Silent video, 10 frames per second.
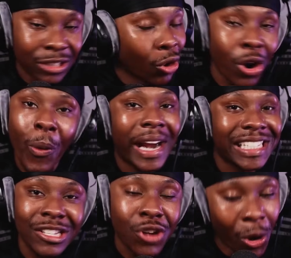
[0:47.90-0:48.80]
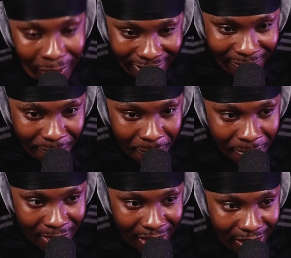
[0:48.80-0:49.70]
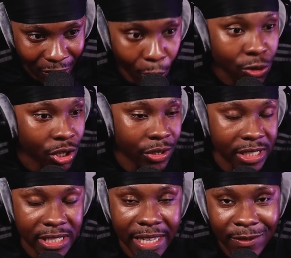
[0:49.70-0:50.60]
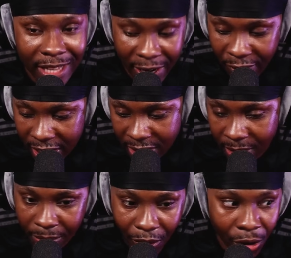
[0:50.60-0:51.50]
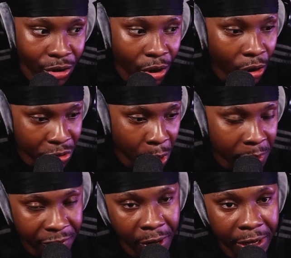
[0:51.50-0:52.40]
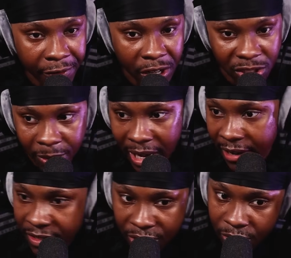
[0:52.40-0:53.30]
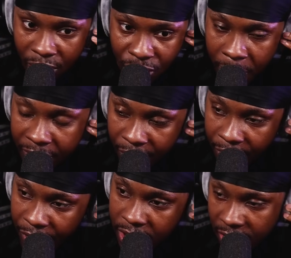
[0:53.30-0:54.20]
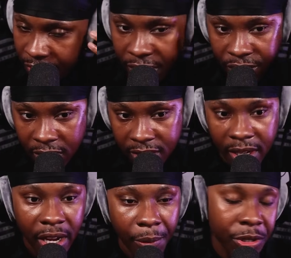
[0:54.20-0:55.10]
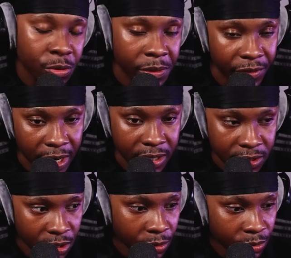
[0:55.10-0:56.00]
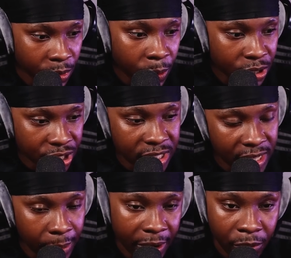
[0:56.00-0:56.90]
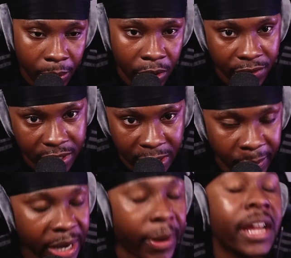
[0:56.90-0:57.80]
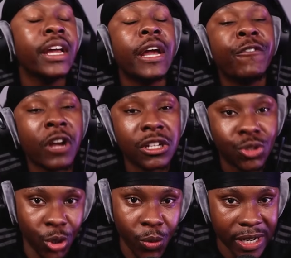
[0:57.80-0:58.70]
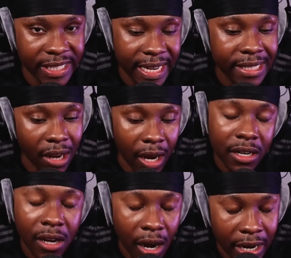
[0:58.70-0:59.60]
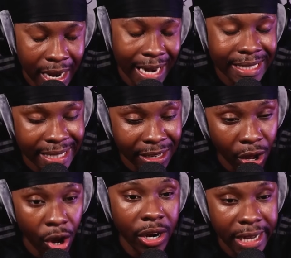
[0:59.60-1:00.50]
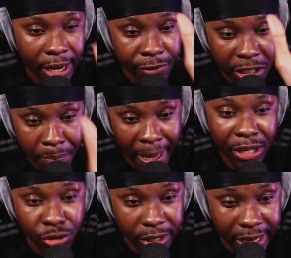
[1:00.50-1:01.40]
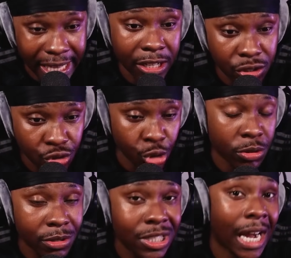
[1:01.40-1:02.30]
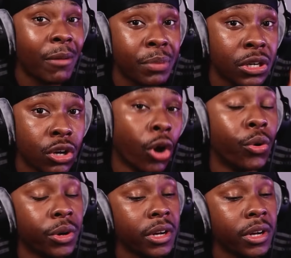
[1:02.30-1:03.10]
know where this is going. Also, this leaves Netflix on October the 31st, so we have until October the 31st to finish this, which will be fine. So we're watching this now. We have one more after this. But anyway, if you guys do want to see these uncut, unedited, and early, head over to the Patreon in the description down below.